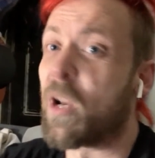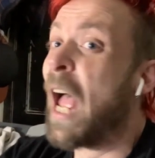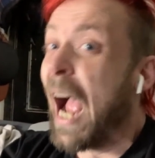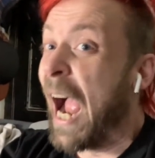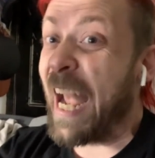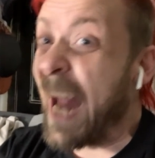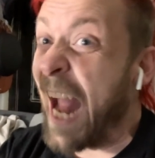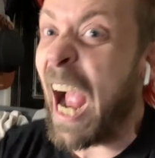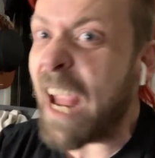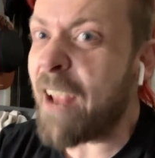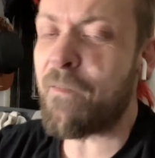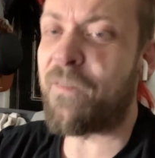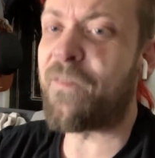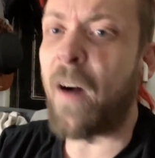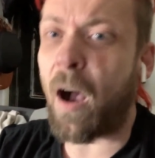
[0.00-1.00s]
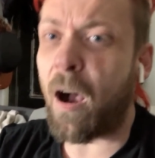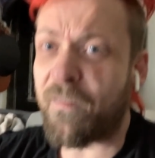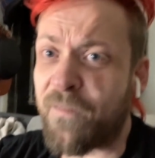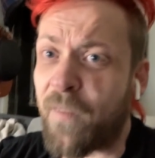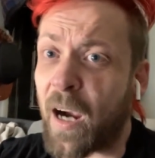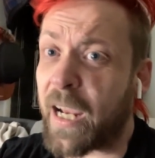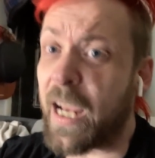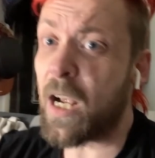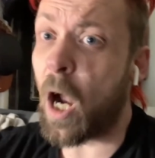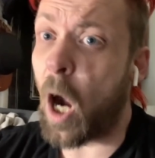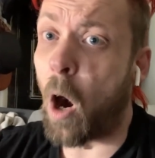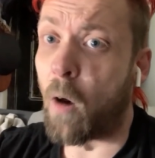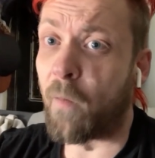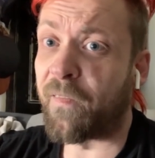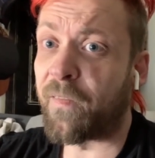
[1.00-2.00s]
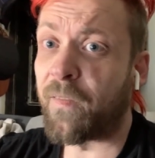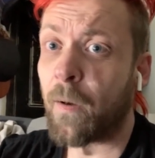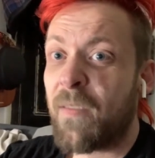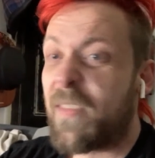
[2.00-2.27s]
And it ain't far fucking off.